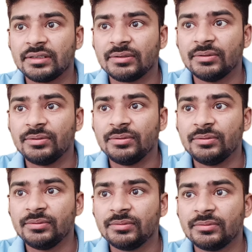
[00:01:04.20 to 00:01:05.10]
go to
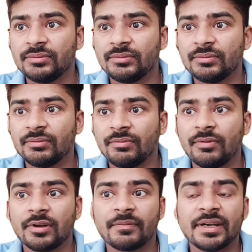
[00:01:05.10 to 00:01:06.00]

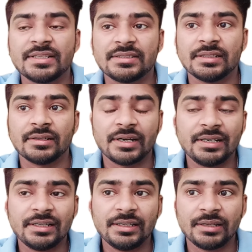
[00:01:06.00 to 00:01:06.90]
format cell,
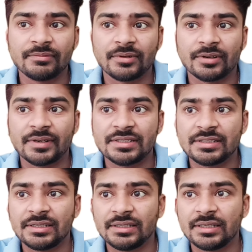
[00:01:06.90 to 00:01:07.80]
right click and format
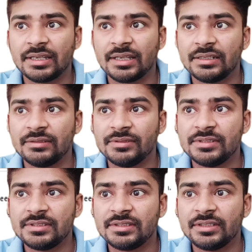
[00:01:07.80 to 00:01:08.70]
cell, and you will
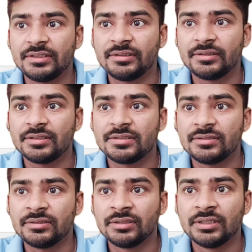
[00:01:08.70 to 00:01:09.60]
see here
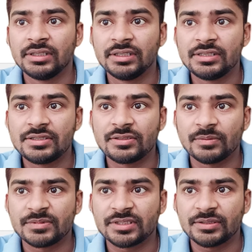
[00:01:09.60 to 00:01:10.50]
also
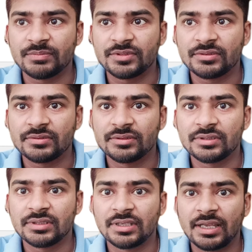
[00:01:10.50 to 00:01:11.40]
subscript
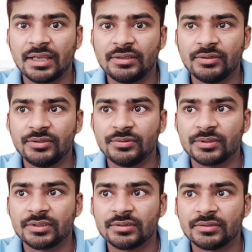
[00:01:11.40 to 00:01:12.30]
and hit
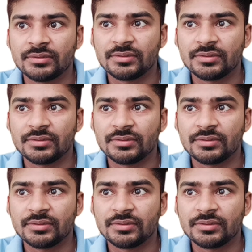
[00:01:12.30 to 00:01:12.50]
OK.